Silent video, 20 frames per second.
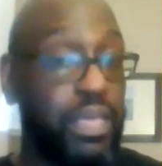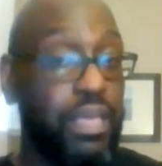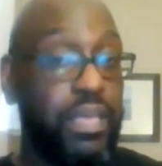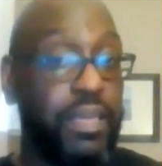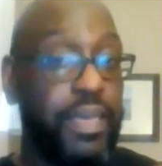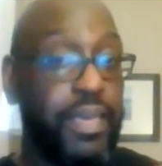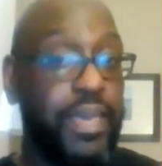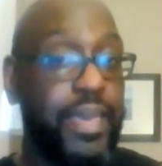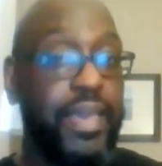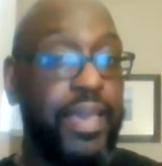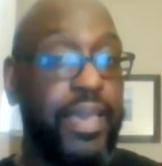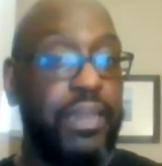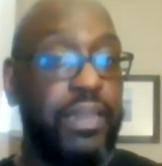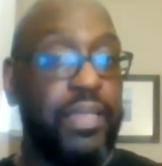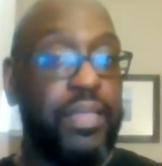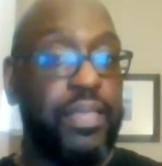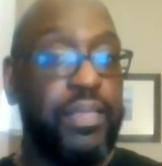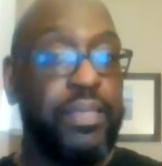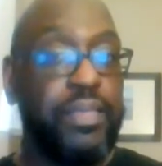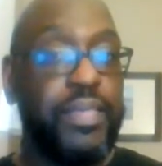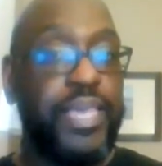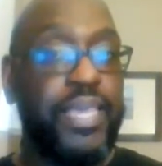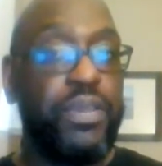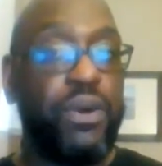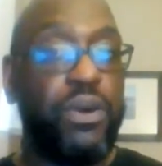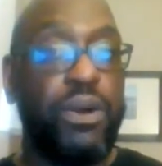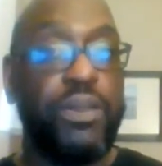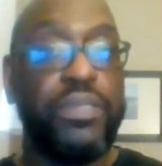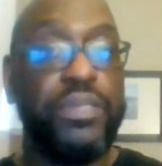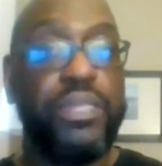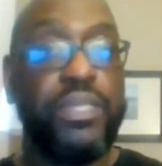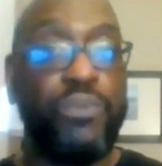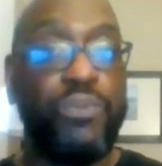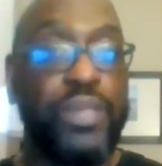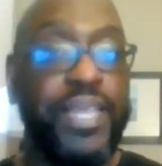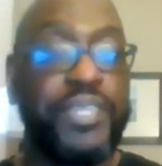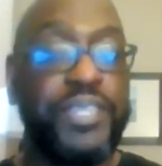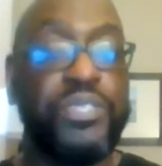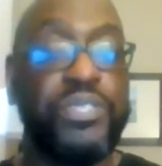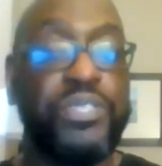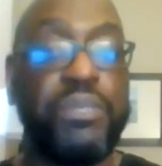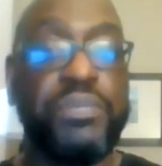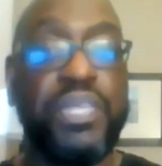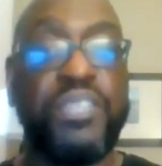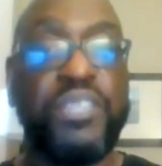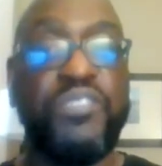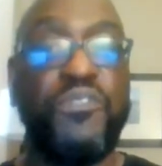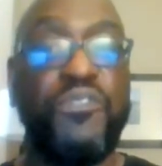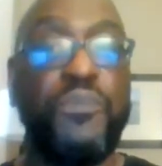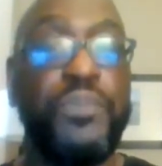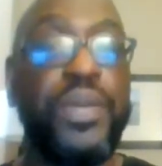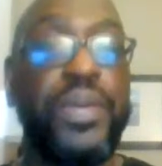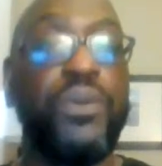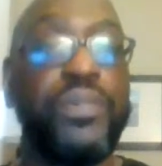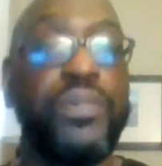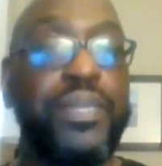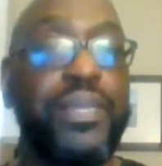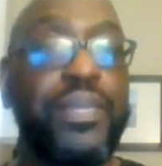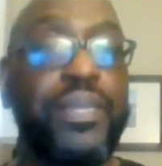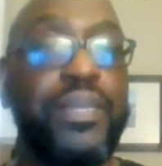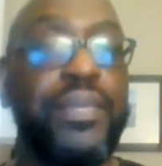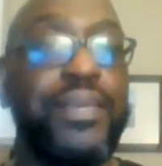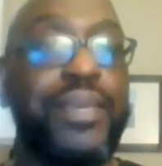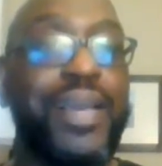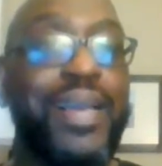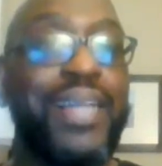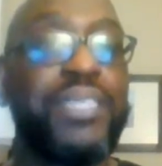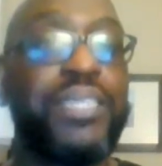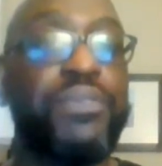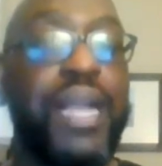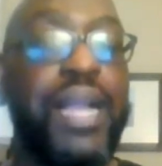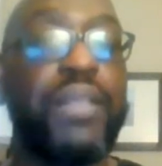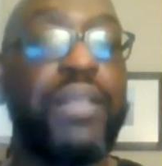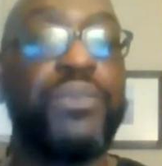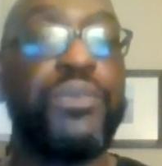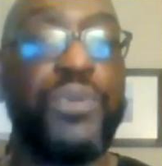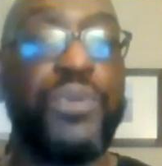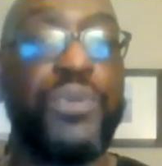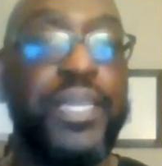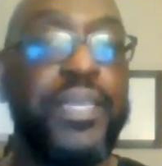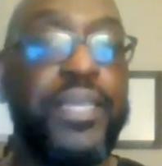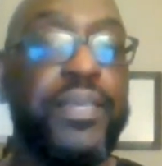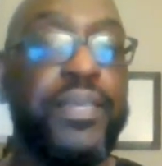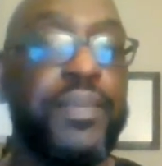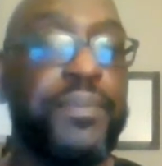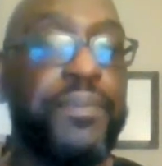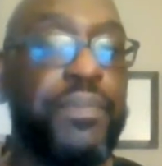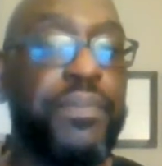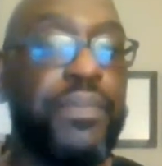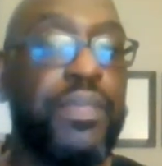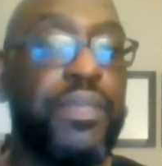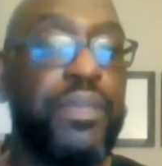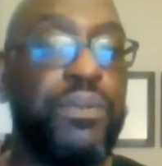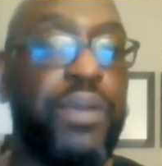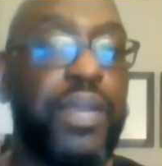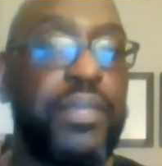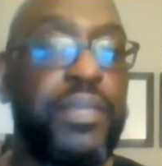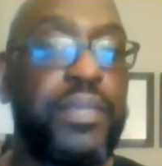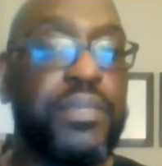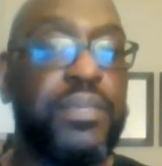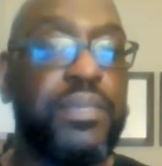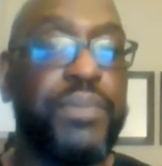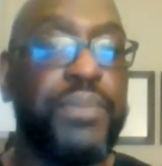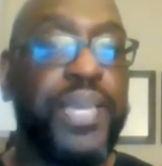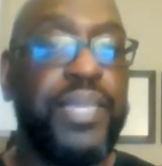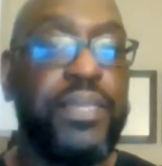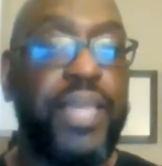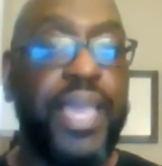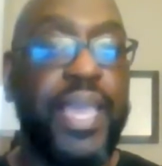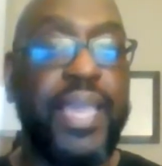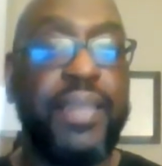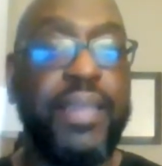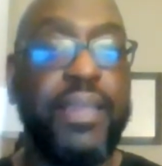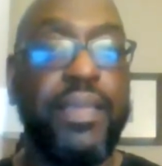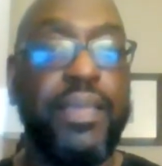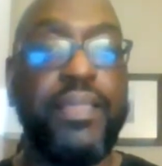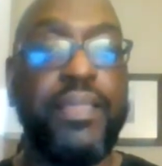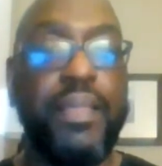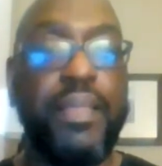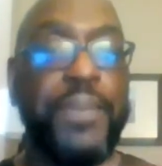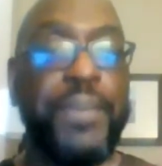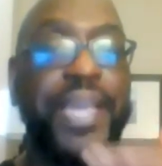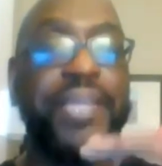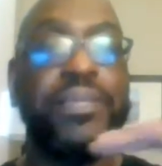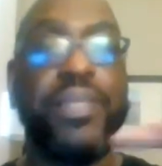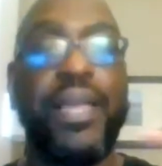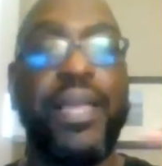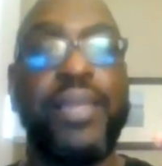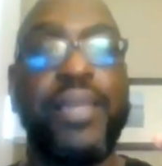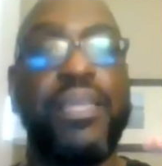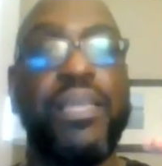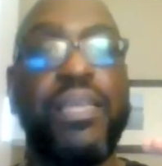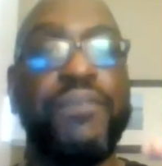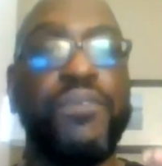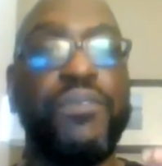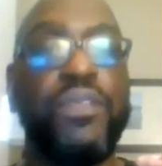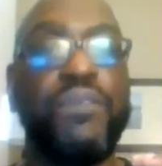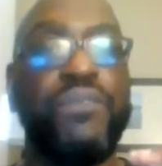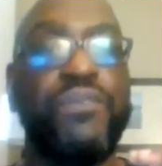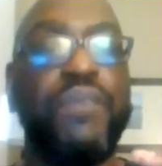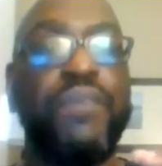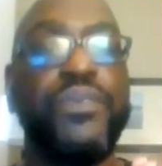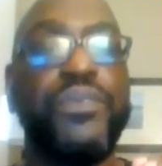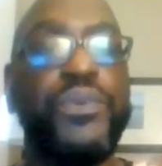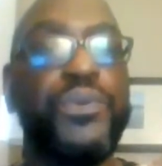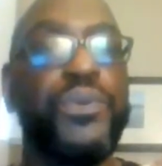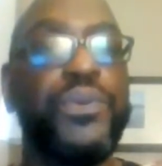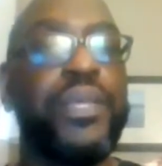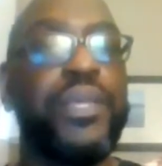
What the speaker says: and lean on the relationships that you built contractually, right, to maintain a baseline level of revenue